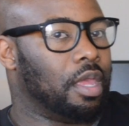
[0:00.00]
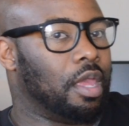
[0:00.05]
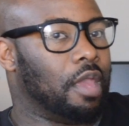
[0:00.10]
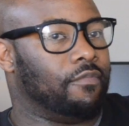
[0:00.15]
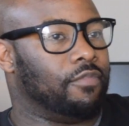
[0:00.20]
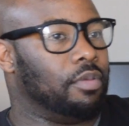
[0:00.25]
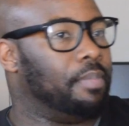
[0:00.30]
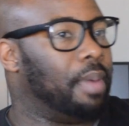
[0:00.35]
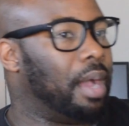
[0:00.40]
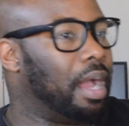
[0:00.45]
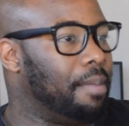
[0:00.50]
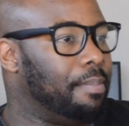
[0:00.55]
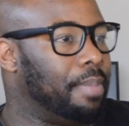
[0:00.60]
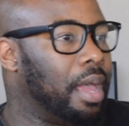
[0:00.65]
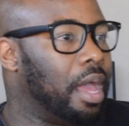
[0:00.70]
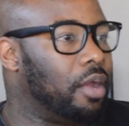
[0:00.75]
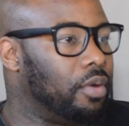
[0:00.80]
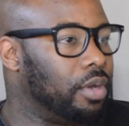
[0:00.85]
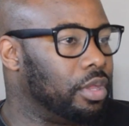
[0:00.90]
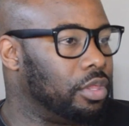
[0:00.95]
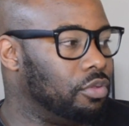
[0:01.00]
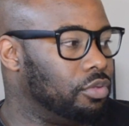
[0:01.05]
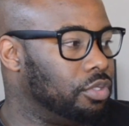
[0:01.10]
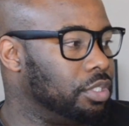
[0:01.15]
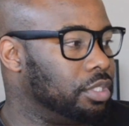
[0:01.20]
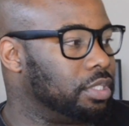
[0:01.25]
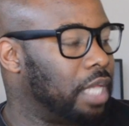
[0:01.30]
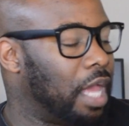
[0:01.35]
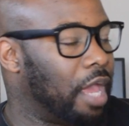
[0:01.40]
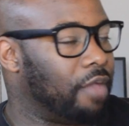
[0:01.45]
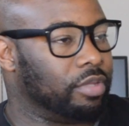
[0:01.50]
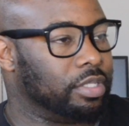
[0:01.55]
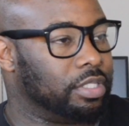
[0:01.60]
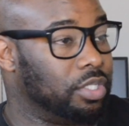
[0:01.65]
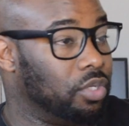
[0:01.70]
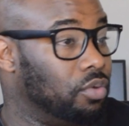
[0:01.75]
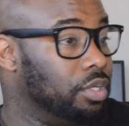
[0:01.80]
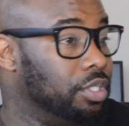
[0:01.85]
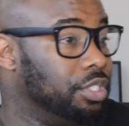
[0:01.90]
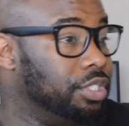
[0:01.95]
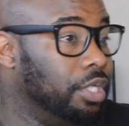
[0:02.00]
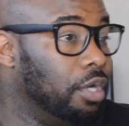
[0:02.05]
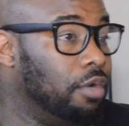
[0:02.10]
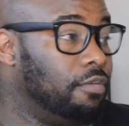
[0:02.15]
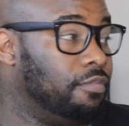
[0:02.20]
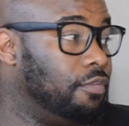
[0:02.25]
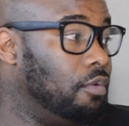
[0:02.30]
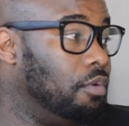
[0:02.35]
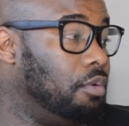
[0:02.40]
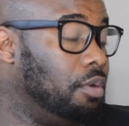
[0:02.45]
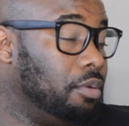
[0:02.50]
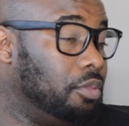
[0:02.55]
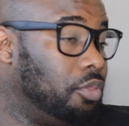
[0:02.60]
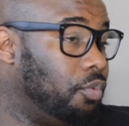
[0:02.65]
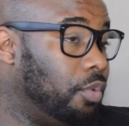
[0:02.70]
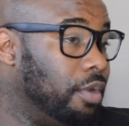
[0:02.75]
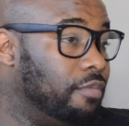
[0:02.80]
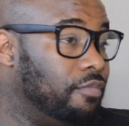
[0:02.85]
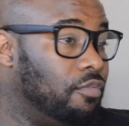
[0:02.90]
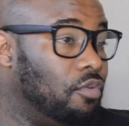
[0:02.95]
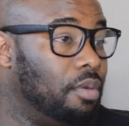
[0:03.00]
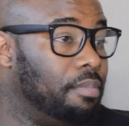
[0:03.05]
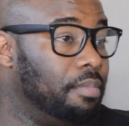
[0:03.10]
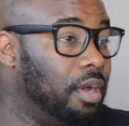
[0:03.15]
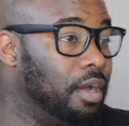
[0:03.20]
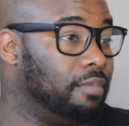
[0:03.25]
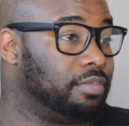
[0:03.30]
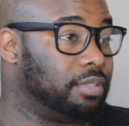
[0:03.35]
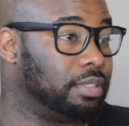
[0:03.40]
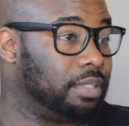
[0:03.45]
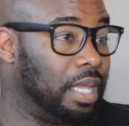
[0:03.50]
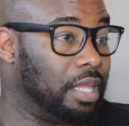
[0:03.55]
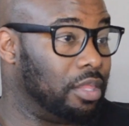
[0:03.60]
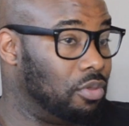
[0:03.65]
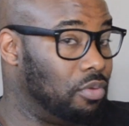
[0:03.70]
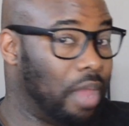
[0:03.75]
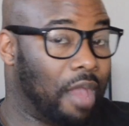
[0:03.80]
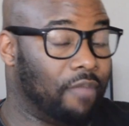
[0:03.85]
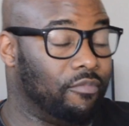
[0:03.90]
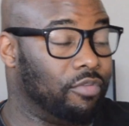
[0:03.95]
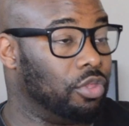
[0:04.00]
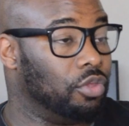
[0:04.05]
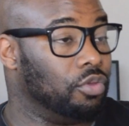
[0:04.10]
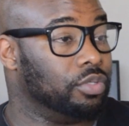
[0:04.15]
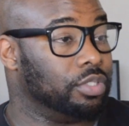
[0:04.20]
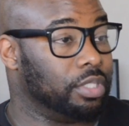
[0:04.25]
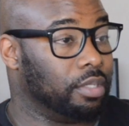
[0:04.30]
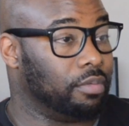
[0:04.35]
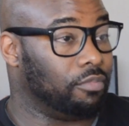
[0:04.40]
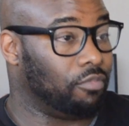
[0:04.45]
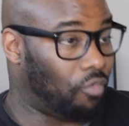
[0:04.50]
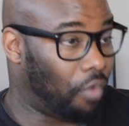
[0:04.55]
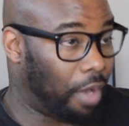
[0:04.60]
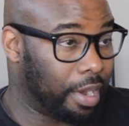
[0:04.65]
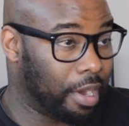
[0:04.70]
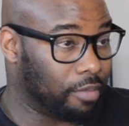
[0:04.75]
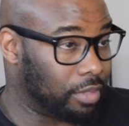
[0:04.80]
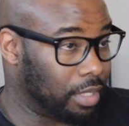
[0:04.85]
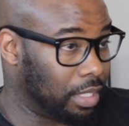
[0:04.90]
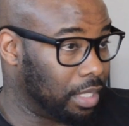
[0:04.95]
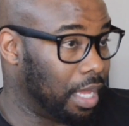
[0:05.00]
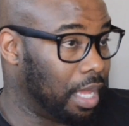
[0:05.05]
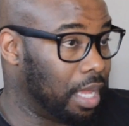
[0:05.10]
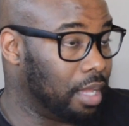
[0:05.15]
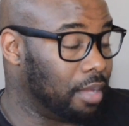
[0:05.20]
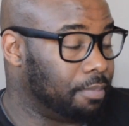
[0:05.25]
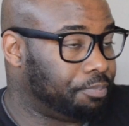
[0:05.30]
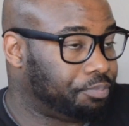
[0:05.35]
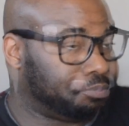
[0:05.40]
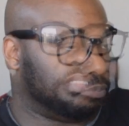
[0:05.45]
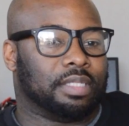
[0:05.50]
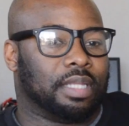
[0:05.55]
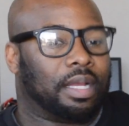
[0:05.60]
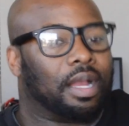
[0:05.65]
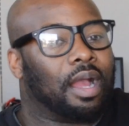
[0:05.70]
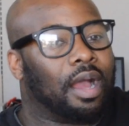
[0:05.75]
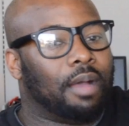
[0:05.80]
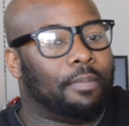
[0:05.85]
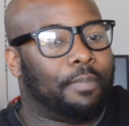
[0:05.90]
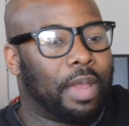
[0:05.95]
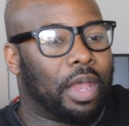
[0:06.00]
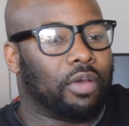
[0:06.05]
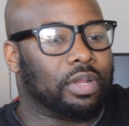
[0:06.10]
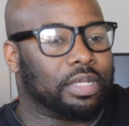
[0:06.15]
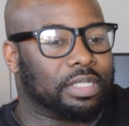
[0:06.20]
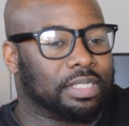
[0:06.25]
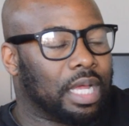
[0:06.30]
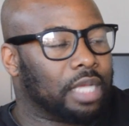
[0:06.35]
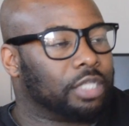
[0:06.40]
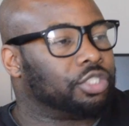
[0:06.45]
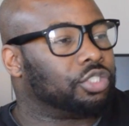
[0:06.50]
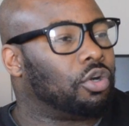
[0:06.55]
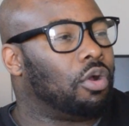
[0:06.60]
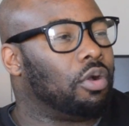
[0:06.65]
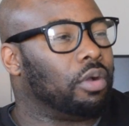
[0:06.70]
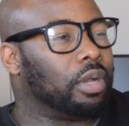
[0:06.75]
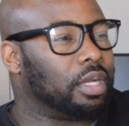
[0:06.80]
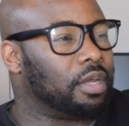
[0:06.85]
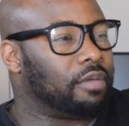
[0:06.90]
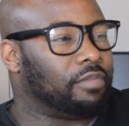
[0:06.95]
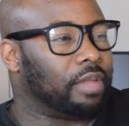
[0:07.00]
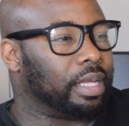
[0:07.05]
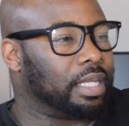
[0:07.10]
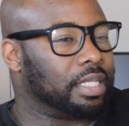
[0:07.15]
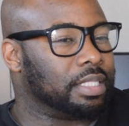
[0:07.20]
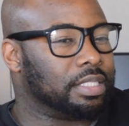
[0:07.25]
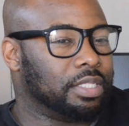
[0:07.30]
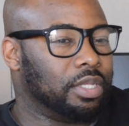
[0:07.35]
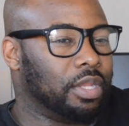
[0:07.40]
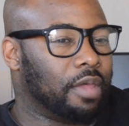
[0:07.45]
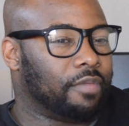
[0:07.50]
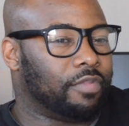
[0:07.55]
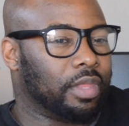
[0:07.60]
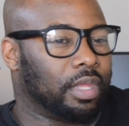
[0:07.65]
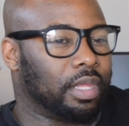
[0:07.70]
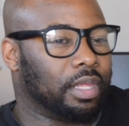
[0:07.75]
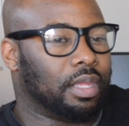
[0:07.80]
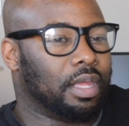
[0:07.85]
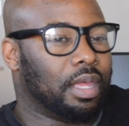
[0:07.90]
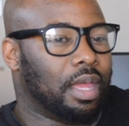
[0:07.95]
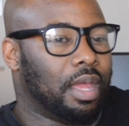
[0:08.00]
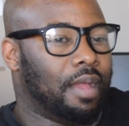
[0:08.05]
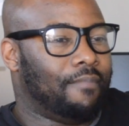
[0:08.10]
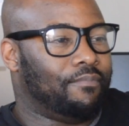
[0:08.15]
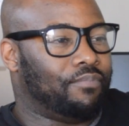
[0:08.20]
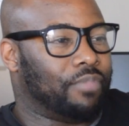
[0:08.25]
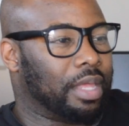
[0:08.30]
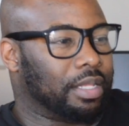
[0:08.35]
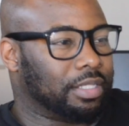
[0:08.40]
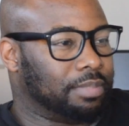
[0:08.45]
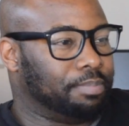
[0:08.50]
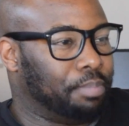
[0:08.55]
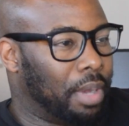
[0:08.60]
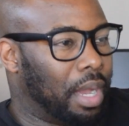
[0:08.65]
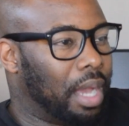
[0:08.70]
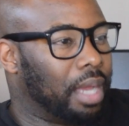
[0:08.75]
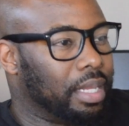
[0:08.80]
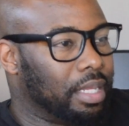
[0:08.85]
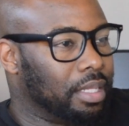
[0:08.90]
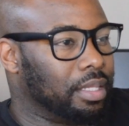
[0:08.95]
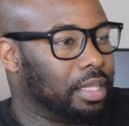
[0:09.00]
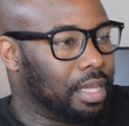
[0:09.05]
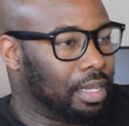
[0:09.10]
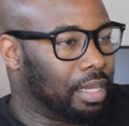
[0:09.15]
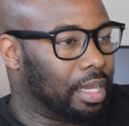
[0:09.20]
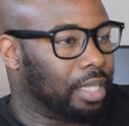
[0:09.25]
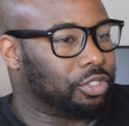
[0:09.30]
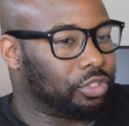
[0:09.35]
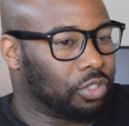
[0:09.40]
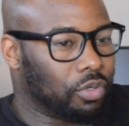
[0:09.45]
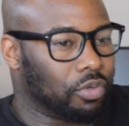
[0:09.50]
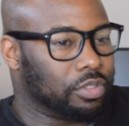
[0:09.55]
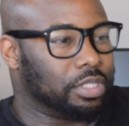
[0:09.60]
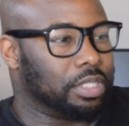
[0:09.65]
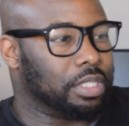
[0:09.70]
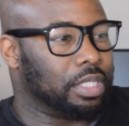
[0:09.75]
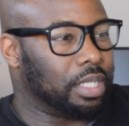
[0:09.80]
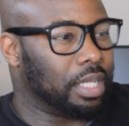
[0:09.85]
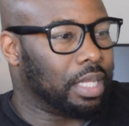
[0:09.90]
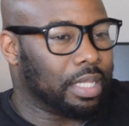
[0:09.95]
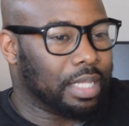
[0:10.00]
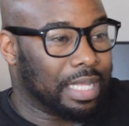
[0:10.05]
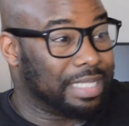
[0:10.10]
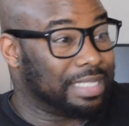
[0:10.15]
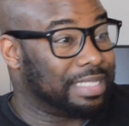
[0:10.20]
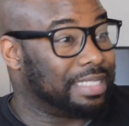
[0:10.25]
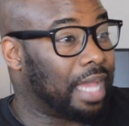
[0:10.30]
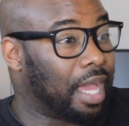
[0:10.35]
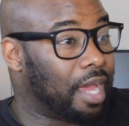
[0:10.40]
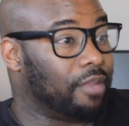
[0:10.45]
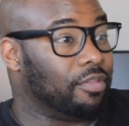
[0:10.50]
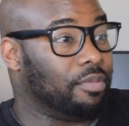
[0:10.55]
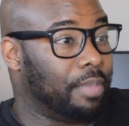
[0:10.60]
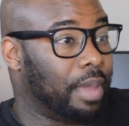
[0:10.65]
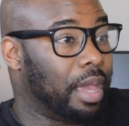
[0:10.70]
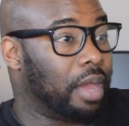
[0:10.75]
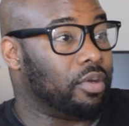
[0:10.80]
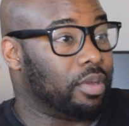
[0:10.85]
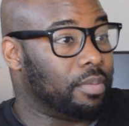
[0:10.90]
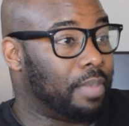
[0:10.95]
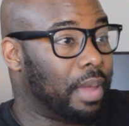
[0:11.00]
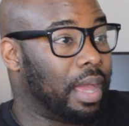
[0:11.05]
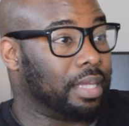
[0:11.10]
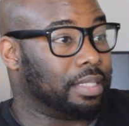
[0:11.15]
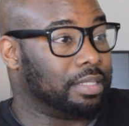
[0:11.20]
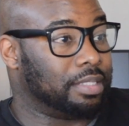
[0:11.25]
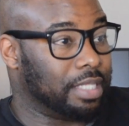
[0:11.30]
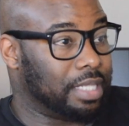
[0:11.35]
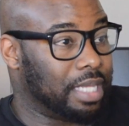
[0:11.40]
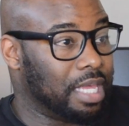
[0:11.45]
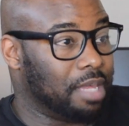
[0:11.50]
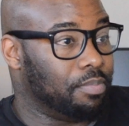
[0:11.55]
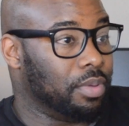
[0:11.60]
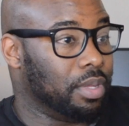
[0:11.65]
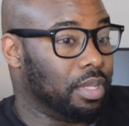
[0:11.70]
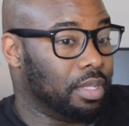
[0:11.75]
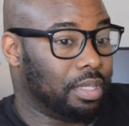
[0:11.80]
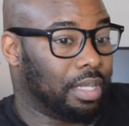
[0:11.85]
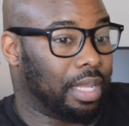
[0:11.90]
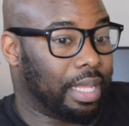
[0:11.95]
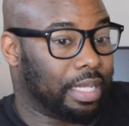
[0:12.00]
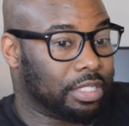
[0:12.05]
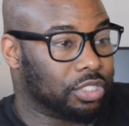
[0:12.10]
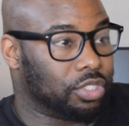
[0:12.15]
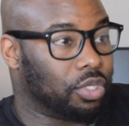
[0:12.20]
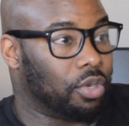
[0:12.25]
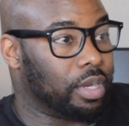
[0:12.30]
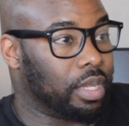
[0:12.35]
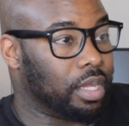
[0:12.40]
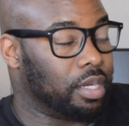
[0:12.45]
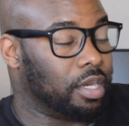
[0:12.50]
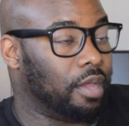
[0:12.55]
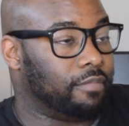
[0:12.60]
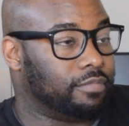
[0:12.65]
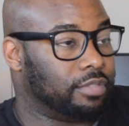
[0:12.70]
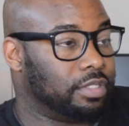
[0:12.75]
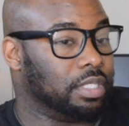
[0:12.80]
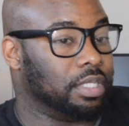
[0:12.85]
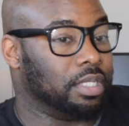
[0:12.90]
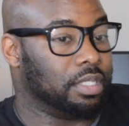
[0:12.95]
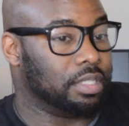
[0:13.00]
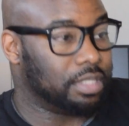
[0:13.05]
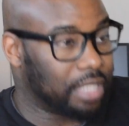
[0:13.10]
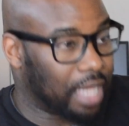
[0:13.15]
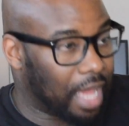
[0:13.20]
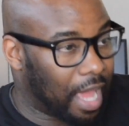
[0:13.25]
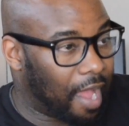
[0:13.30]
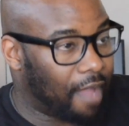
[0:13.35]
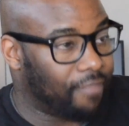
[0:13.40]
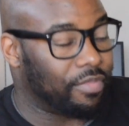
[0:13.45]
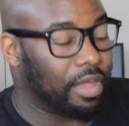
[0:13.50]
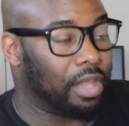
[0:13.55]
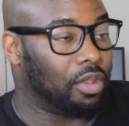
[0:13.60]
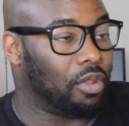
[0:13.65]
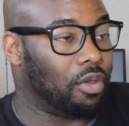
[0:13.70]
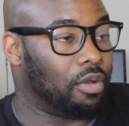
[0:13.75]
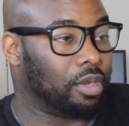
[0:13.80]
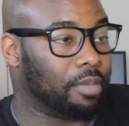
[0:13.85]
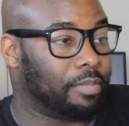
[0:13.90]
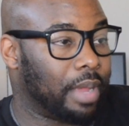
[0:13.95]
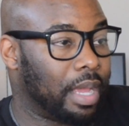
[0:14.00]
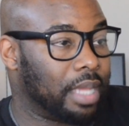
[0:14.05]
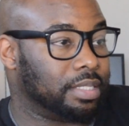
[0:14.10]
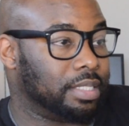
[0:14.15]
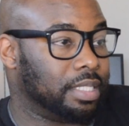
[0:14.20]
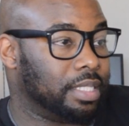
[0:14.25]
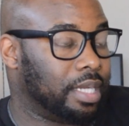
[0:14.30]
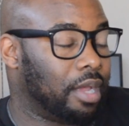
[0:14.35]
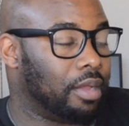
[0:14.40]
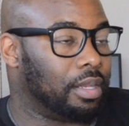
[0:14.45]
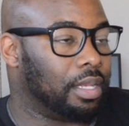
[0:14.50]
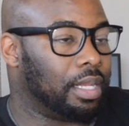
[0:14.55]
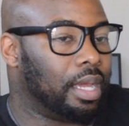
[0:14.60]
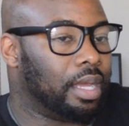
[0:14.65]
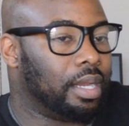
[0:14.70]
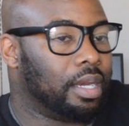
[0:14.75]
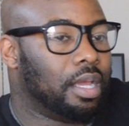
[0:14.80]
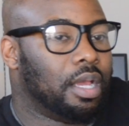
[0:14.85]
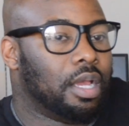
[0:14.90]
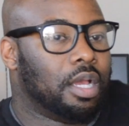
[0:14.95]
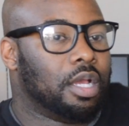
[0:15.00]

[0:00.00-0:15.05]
If you buy a battery and you just have it sit on the shelf for 3 or 4 months and you haven't used it right out the gate, the compound is not strong enough. Like, it's nothing that's bonding the electrodes inside of the battery pack to keep it sturdy enough to have that long capacity down the line.